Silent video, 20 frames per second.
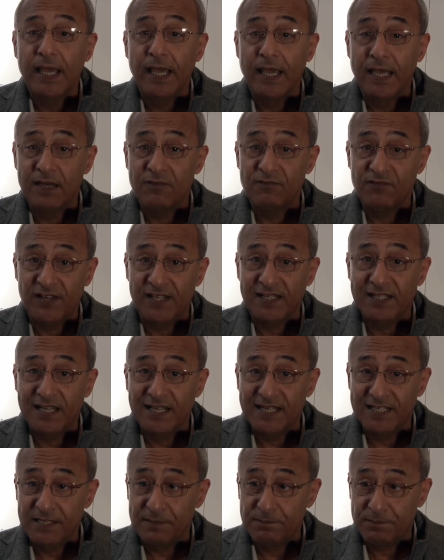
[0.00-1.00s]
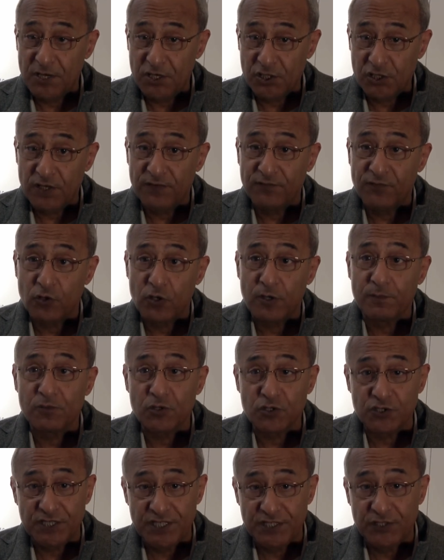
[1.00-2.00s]
in ventilated patient for a
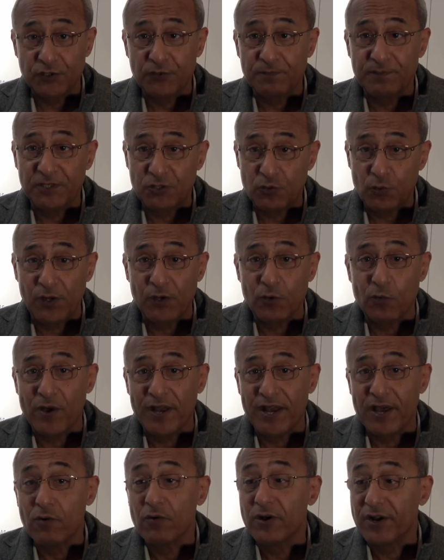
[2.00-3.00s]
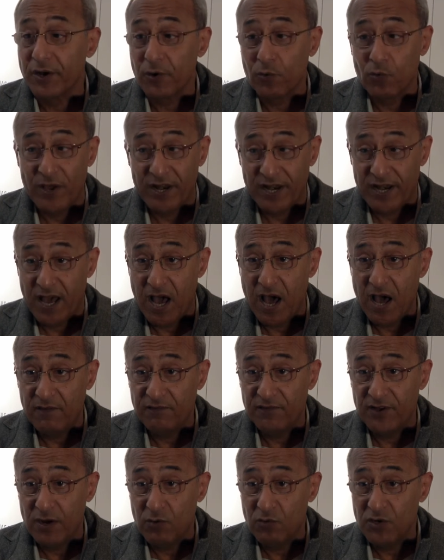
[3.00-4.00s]
procedure between 1 hour and
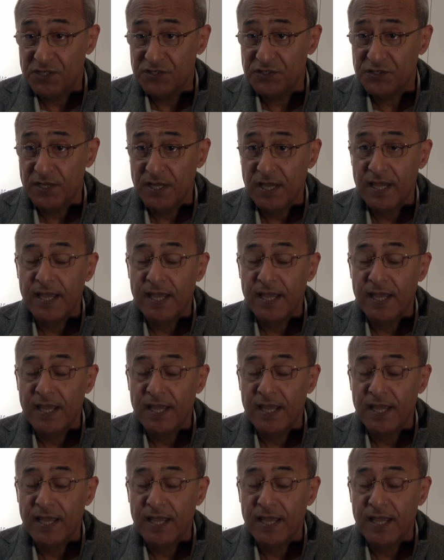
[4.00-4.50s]
1.5 hours.